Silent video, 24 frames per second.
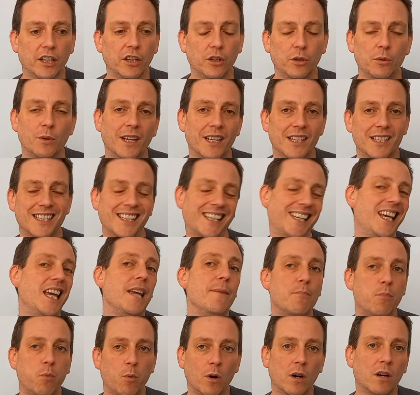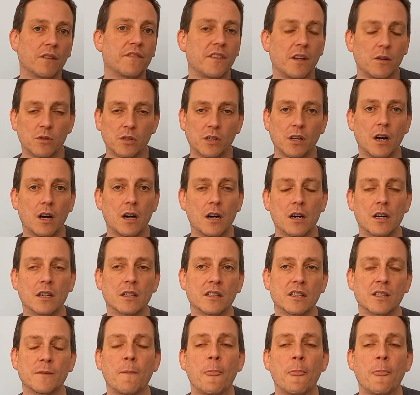you get to keep one of those cards,